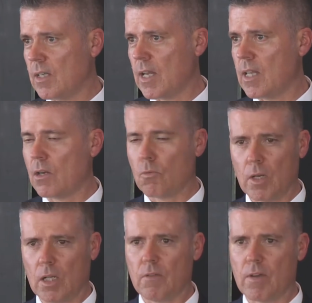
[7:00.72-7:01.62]
and they're
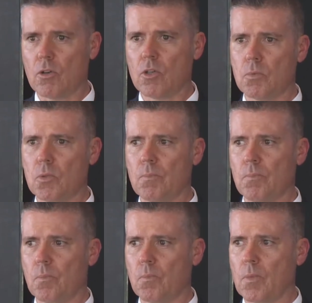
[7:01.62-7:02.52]
really valuable
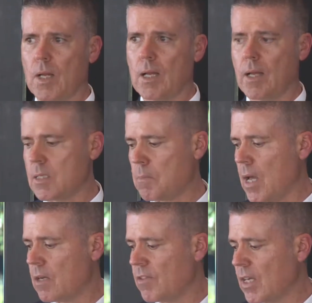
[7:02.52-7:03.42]
as
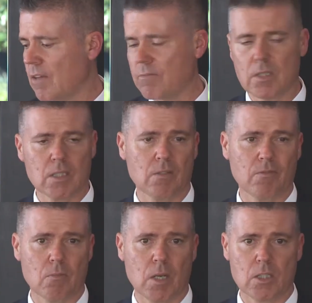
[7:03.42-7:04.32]
part of the government's
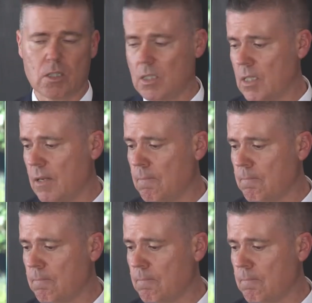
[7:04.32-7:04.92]
information set.